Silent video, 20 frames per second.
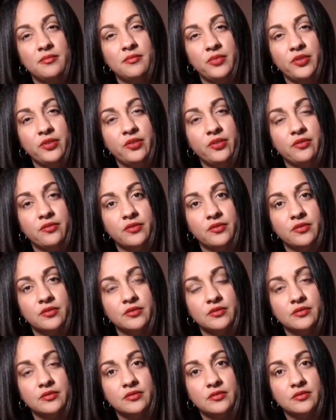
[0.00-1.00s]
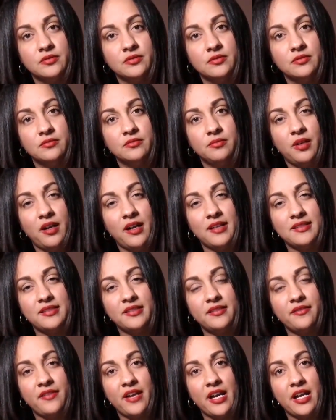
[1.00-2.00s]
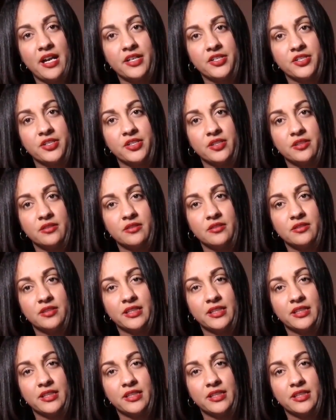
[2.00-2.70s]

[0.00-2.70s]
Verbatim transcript: Beautiful. Positive action.